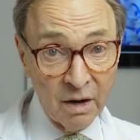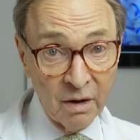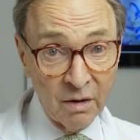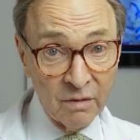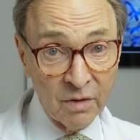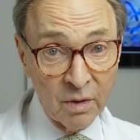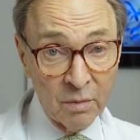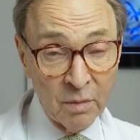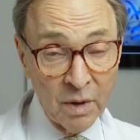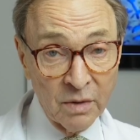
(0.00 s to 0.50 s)
care
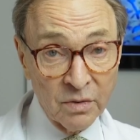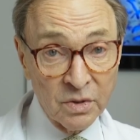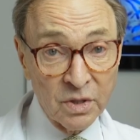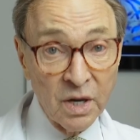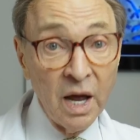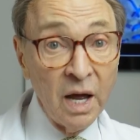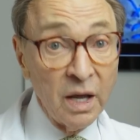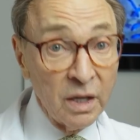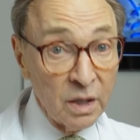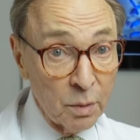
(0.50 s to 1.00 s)
of their mouse
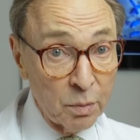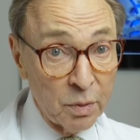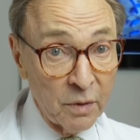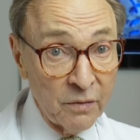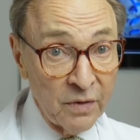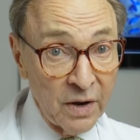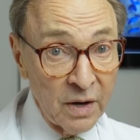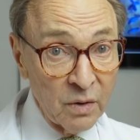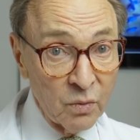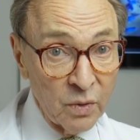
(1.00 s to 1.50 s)
to
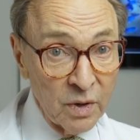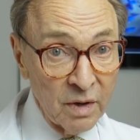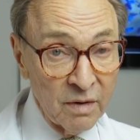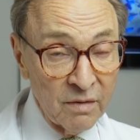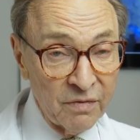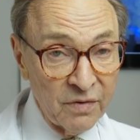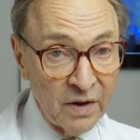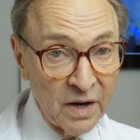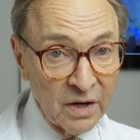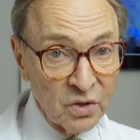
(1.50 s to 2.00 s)
prevent
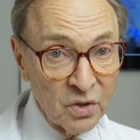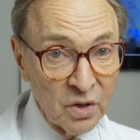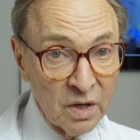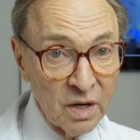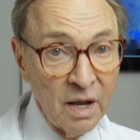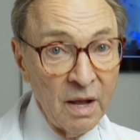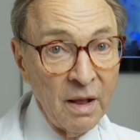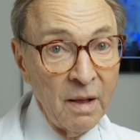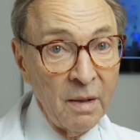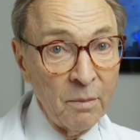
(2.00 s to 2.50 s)
reinfection.